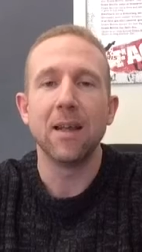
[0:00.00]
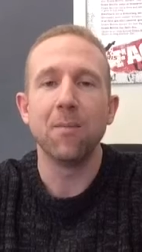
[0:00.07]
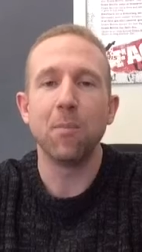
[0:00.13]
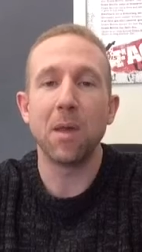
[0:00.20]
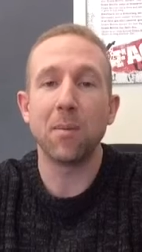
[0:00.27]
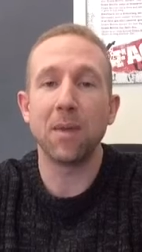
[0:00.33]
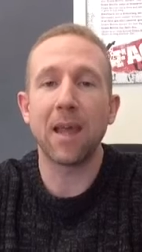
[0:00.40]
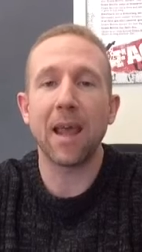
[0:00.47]

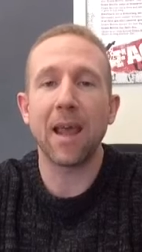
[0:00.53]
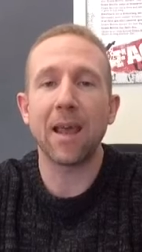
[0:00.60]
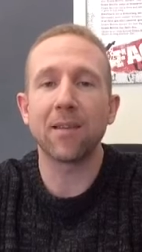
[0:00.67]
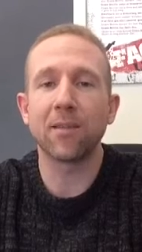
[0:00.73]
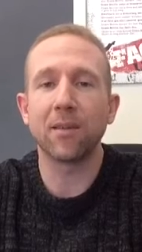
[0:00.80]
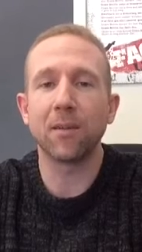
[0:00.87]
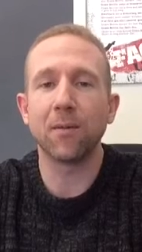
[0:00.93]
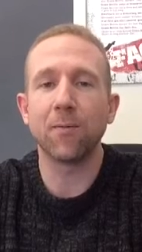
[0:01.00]
maybe
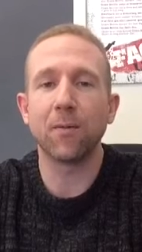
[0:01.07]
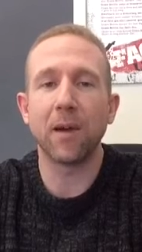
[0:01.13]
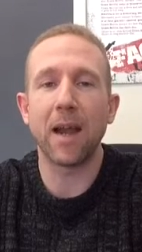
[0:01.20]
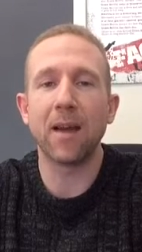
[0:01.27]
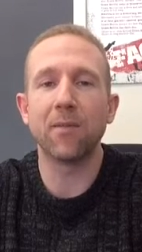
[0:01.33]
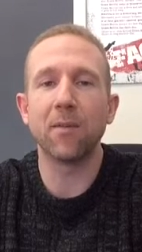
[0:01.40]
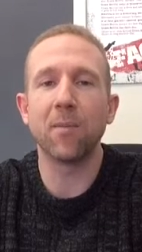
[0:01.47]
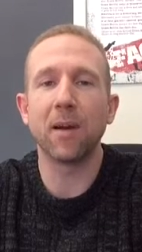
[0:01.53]
answer for
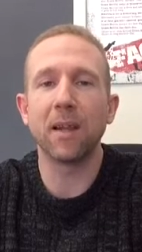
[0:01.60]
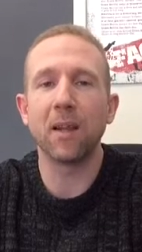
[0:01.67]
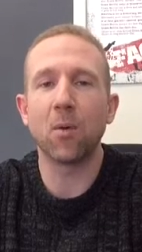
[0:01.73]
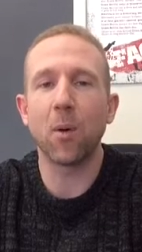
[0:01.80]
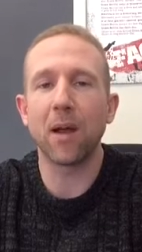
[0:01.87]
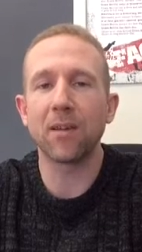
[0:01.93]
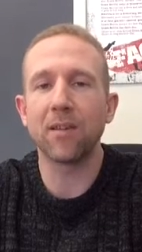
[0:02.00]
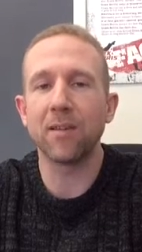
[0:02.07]
everybody
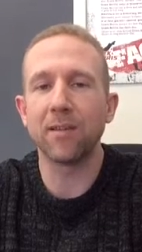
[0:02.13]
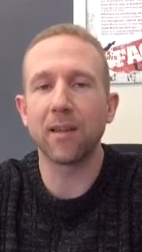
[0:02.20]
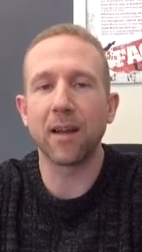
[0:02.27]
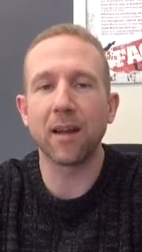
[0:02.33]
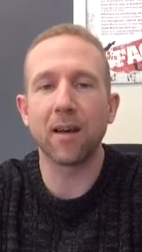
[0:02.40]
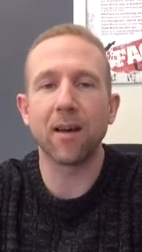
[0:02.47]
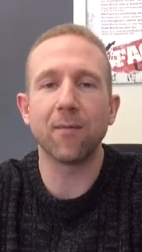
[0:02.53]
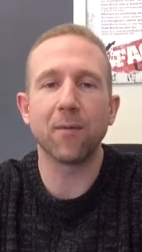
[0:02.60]
questions that
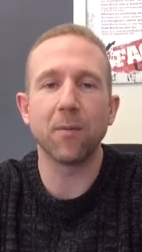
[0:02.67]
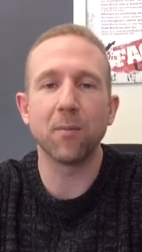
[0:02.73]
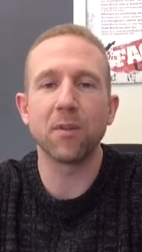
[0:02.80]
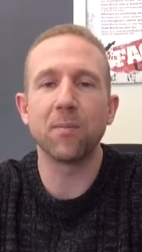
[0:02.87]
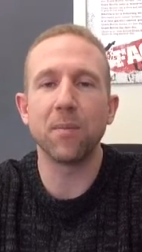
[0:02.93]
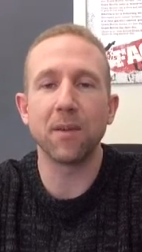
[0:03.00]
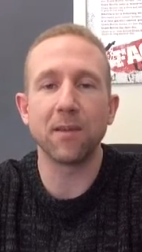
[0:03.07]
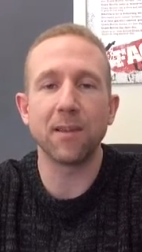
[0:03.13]
I got from
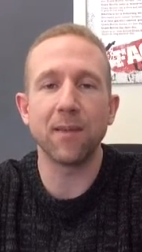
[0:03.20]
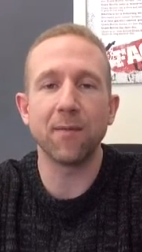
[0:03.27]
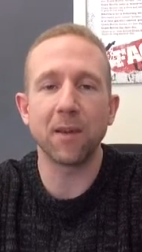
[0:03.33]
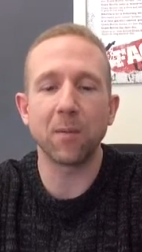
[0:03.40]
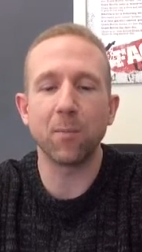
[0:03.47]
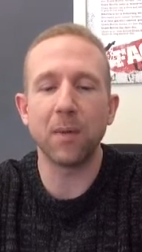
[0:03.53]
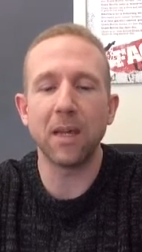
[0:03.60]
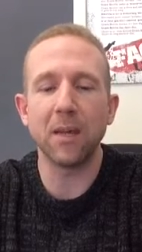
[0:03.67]

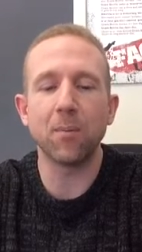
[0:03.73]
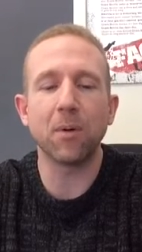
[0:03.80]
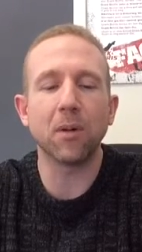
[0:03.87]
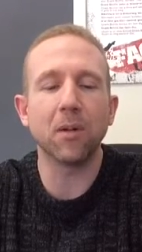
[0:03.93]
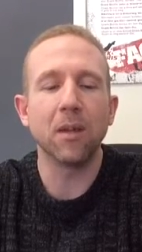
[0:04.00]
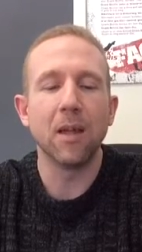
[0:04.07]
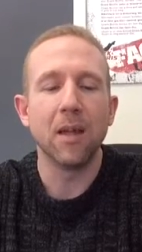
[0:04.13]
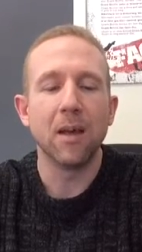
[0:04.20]
specific
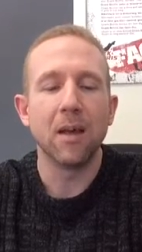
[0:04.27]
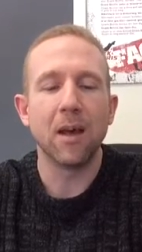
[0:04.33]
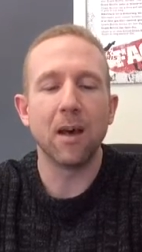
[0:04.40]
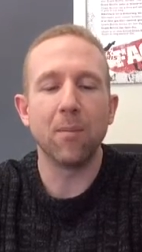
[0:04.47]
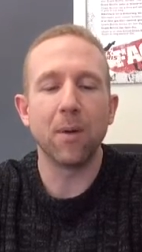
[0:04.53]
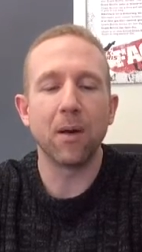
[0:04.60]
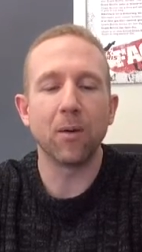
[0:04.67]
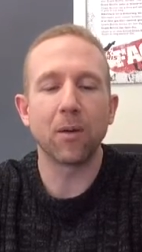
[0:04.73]
people
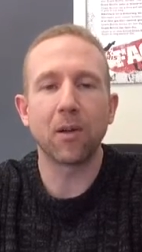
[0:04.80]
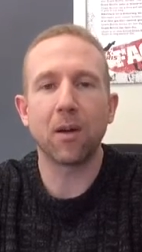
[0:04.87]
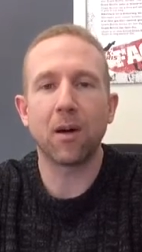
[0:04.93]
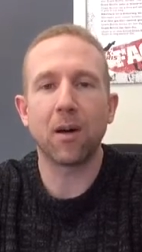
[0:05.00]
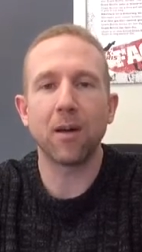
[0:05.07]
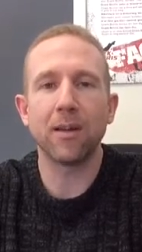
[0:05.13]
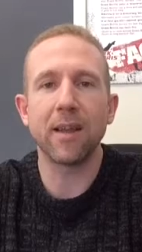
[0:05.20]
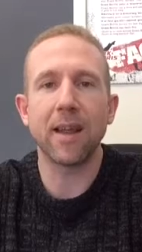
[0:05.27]
about
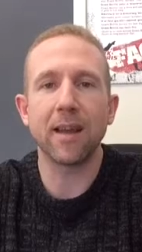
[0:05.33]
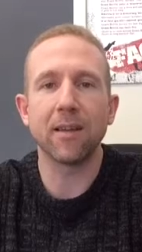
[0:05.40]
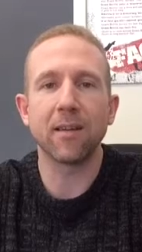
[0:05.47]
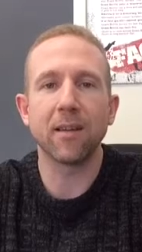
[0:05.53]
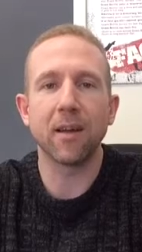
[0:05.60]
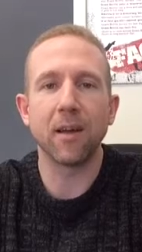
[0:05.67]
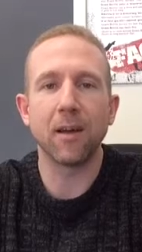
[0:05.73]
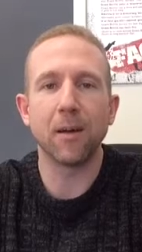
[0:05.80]
content.
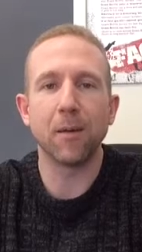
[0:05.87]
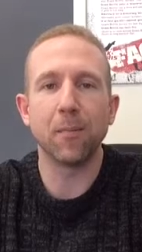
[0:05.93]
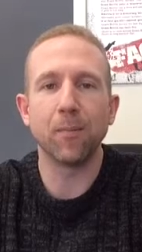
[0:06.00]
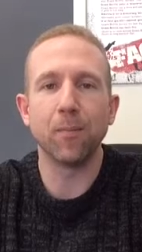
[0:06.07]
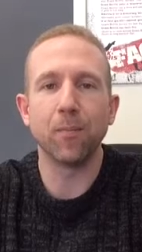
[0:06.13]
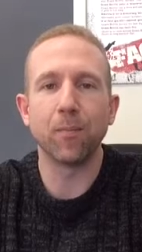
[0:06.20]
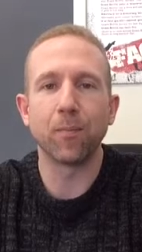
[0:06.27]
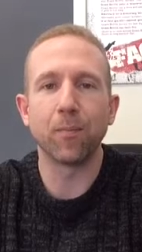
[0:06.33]

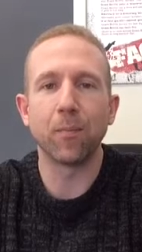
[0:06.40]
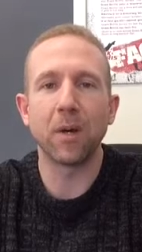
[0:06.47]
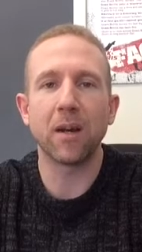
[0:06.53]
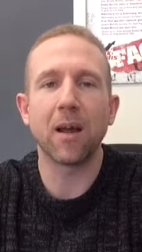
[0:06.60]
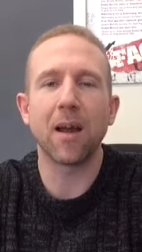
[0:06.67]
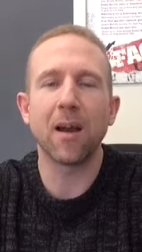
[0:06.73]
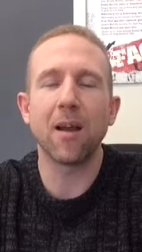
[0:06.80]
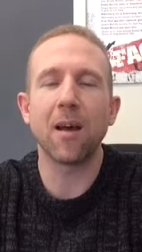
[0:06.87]

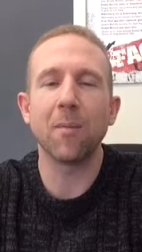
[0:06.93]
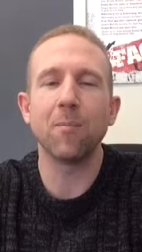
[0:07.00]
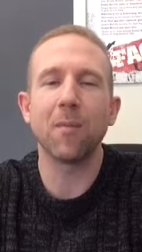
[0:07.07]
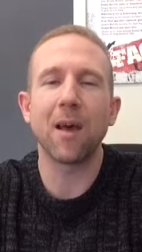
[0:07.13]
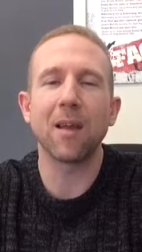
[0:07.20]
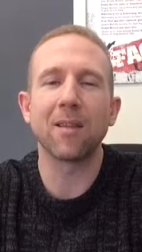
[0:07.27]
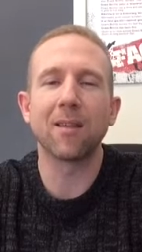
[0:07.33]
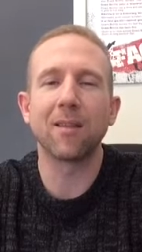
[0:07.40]
But
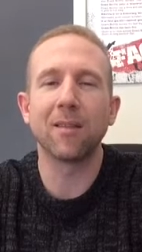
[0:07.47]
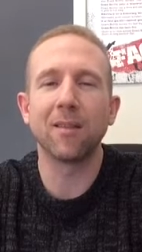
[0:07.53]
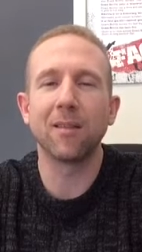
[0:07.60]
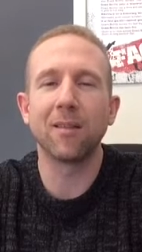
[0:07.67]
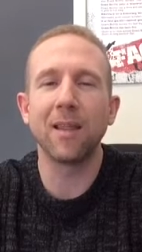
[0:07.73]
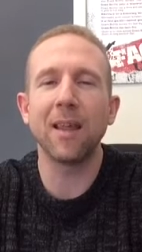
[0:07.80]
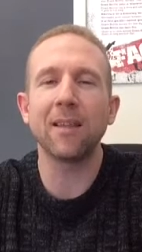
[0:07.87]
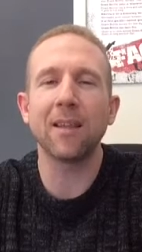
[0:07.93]
I
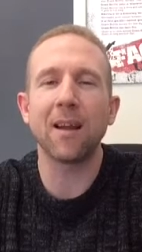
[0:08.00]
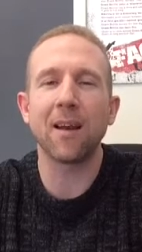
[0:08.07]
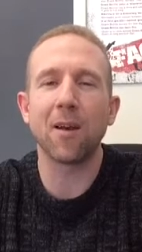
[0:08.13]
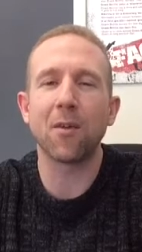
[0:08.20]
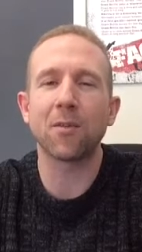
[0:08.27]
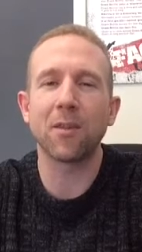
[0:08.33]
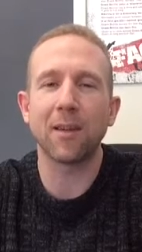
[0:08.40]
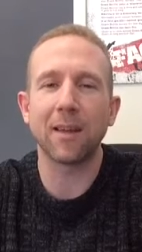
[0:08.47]
think that I'd
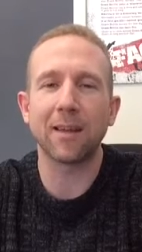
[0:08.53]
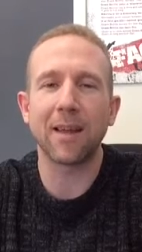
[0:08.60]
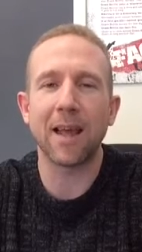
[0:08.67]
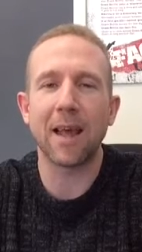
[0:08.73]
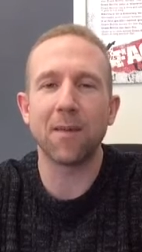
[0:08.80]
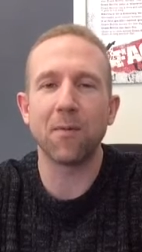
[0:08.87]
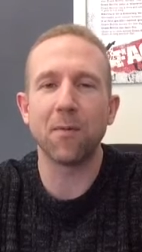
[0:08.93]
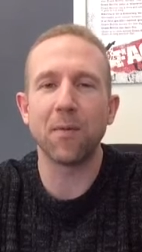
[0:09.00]
also like to
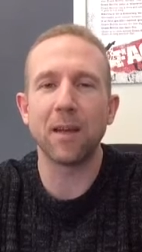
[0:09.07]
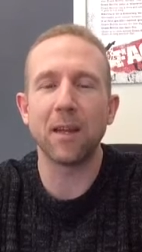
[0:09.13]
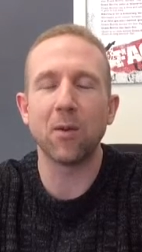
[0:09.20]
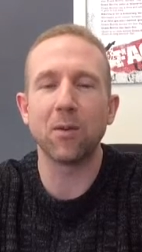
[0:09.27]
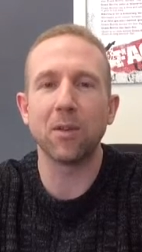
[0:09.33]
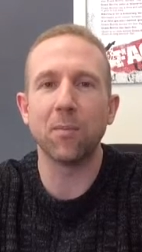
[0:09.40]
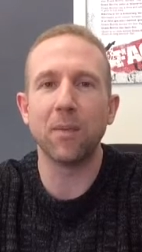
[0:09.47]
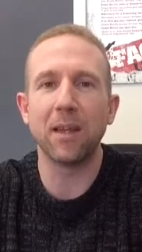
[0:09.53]
have a
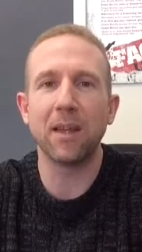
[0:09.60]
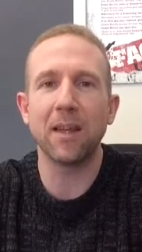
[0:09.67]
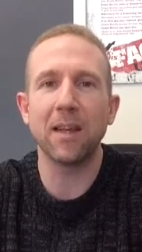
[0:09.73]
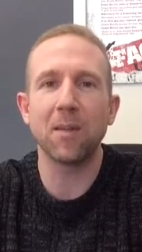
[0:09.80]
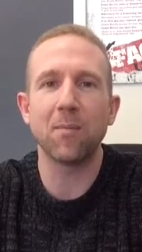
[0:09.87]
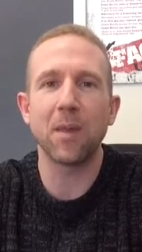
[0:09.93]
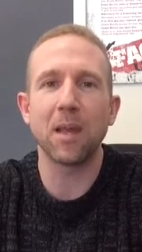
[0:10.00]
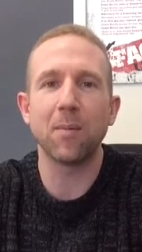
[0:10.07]
video at the
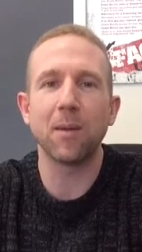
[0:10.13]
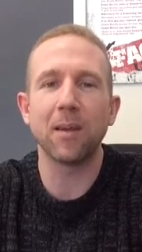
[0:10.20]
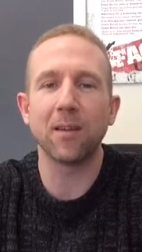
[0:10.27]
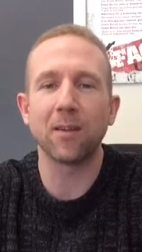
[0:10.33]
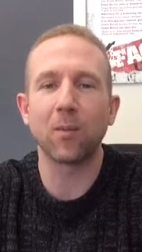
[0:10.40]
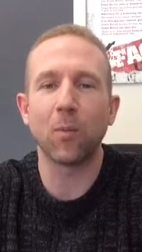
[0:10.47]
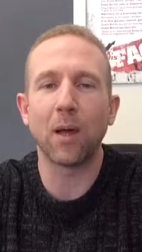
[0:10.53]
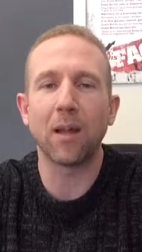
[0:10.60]
beginning maybe
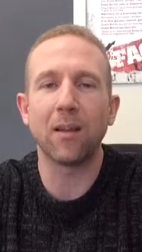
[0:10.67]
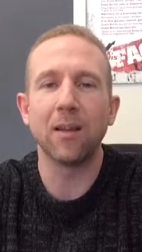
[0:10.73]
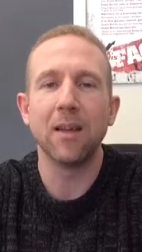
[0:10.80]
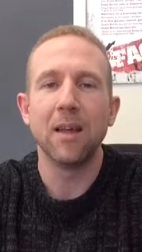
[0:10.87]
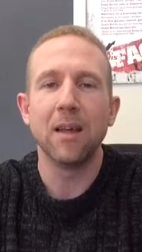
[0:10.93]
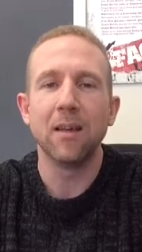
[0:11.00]
as well